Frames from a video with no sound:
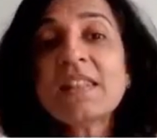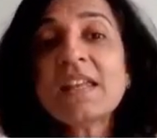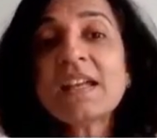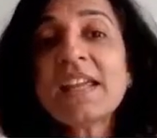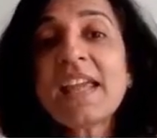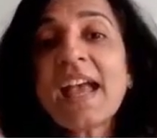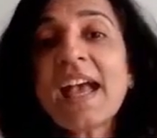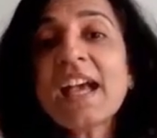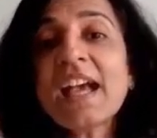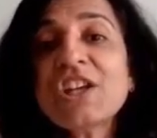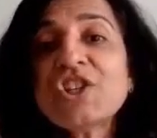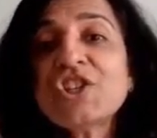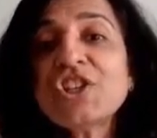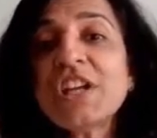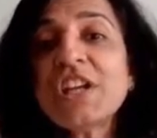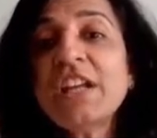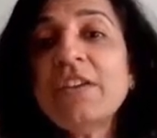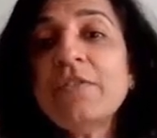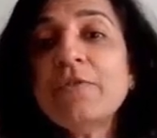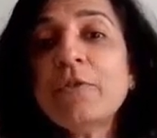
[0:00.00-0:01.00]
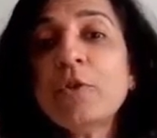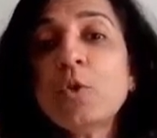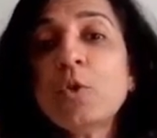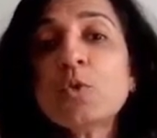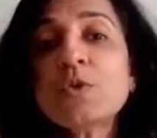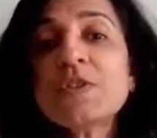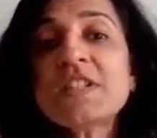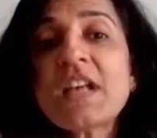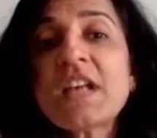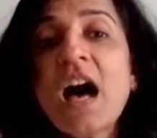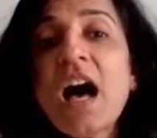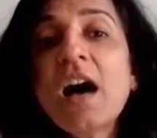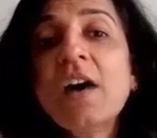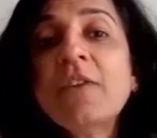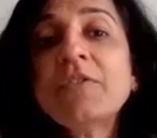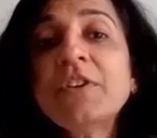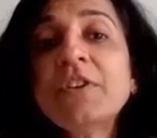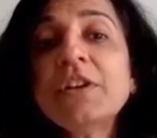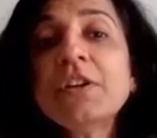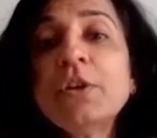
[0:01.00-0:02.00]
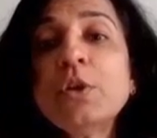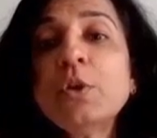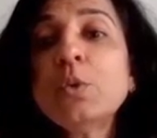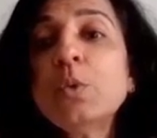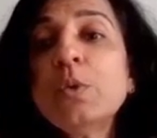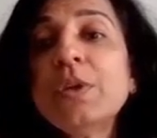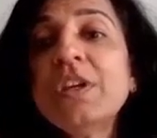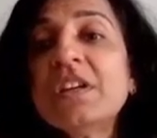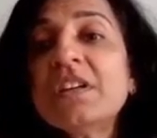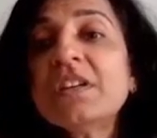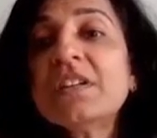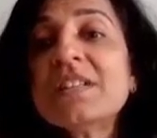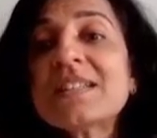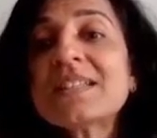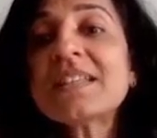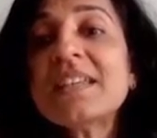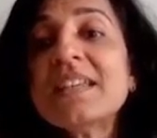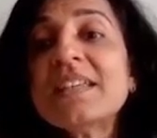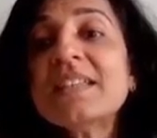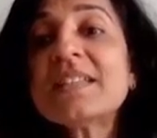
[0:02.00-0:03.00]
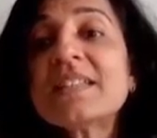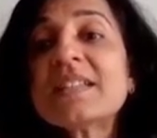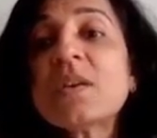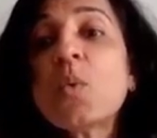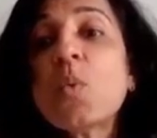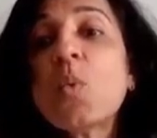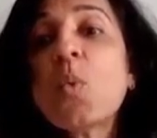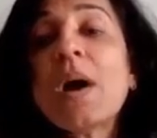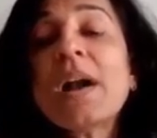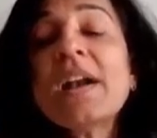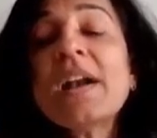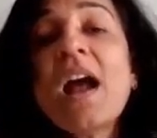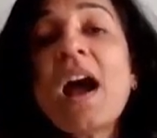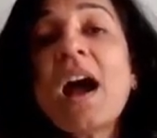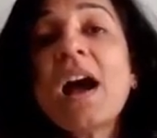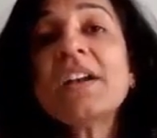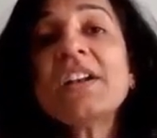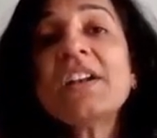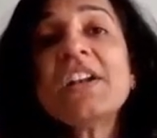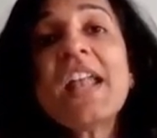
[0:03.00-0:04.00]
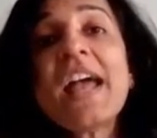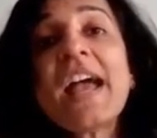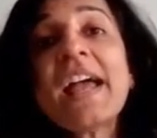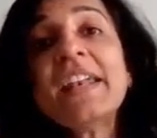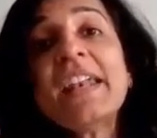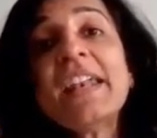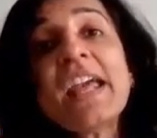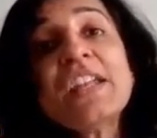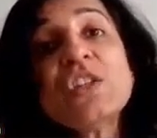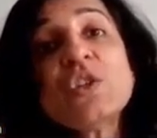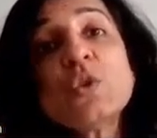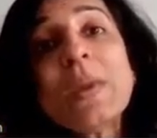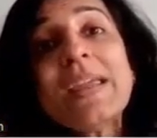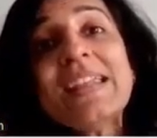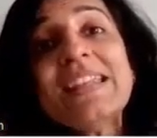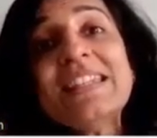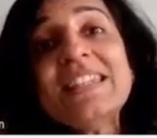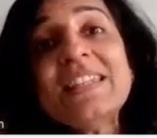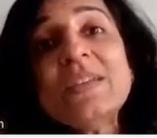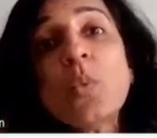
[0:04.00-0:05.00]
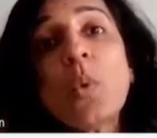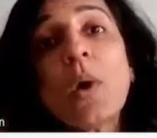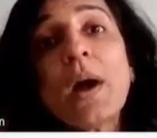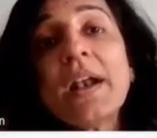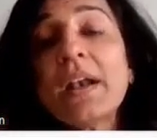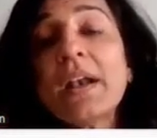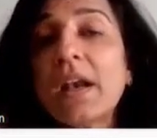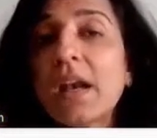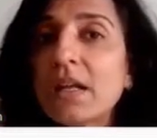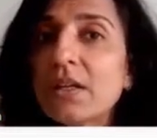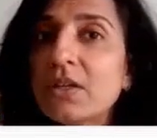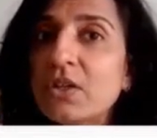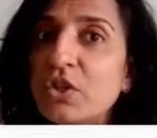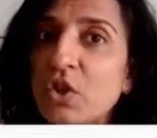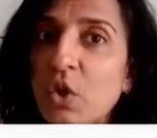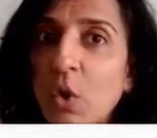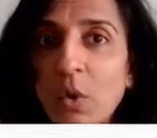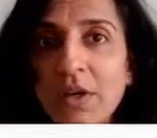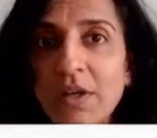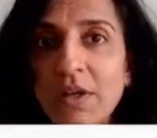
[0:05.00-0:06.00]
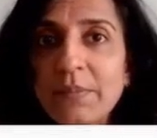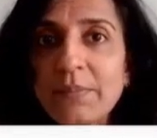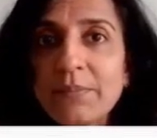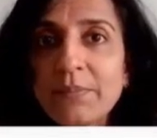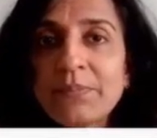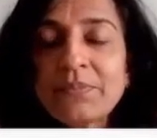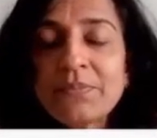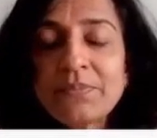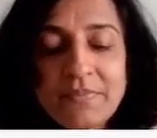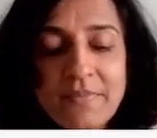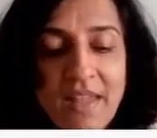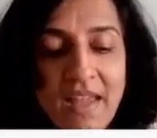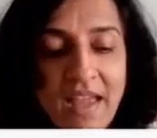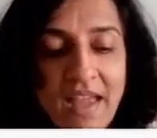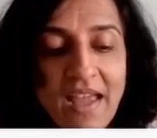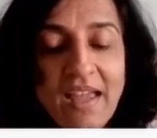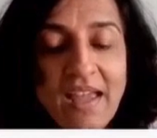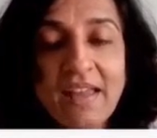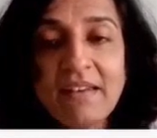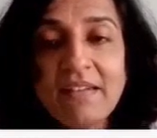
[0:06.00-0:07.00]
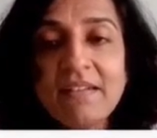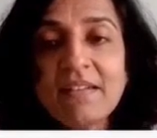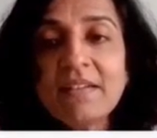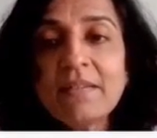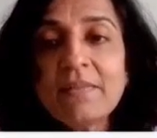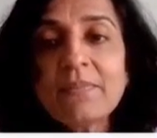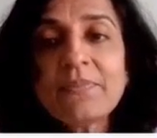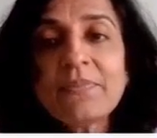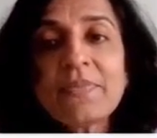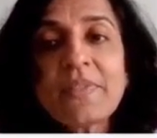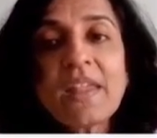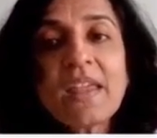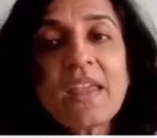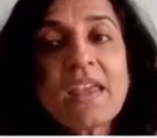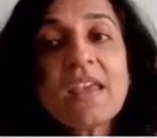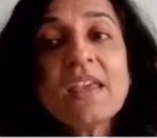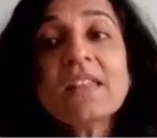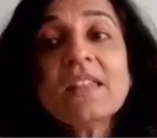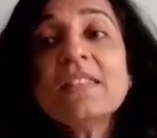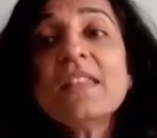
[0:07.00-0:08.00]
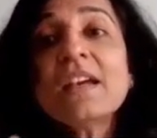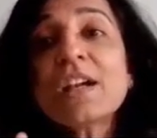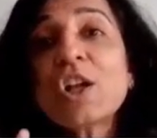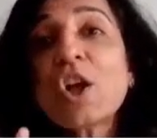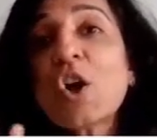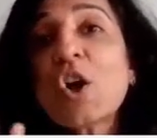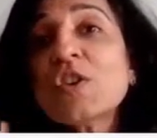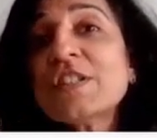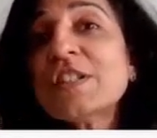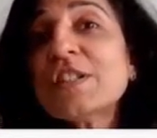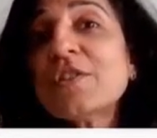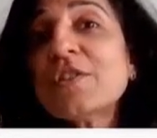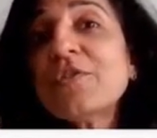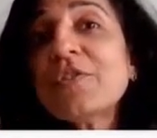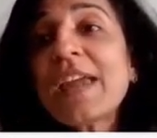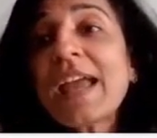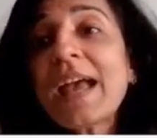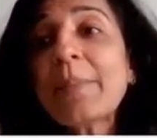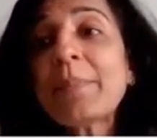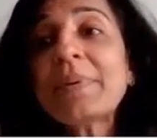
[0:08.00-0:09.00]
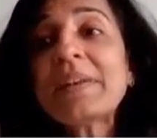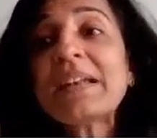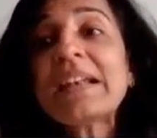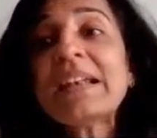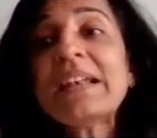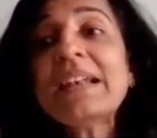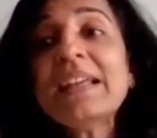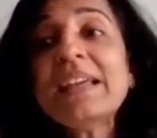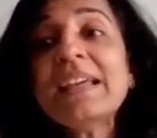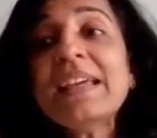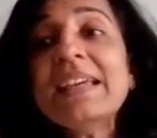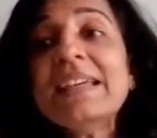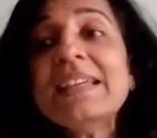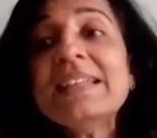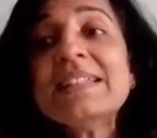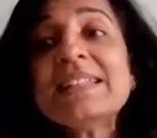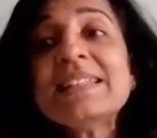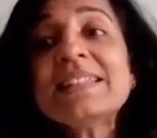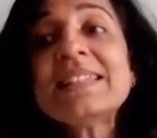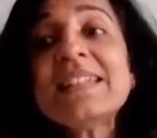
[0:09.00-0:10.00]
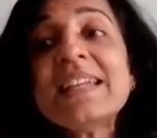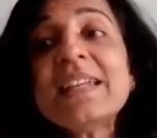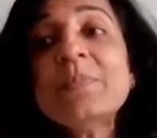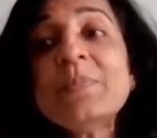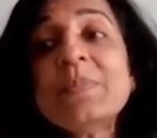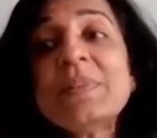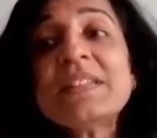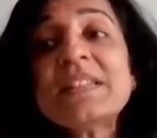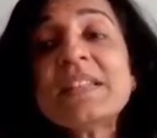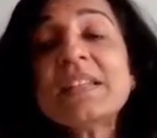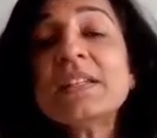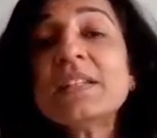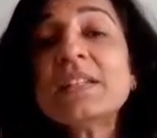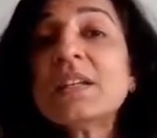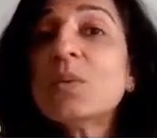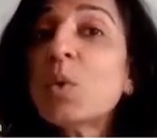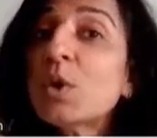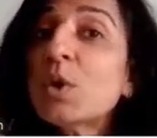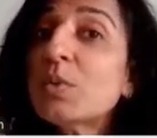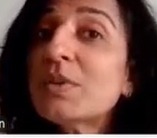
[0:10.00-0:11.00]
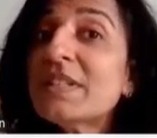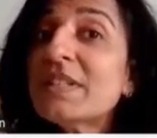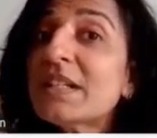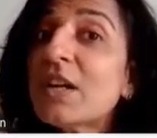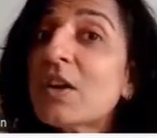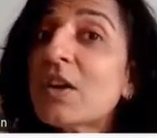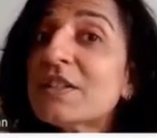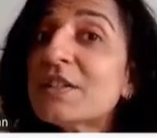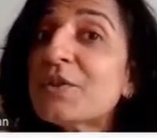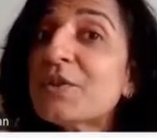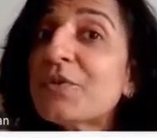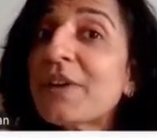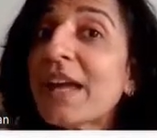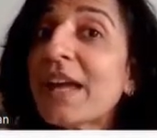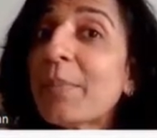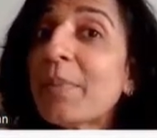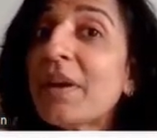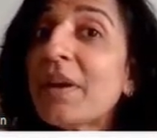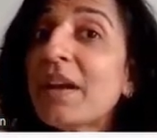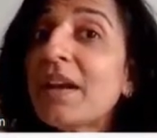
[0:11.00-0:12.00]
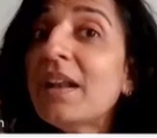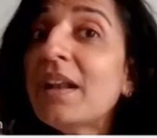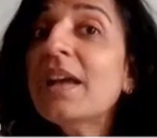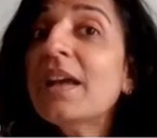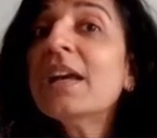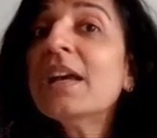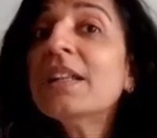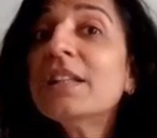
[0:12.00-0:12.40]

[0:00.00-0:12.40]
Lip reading: The cash inflows after 2 years is $121 and the cost of capital is 10%. What was the cost of capital?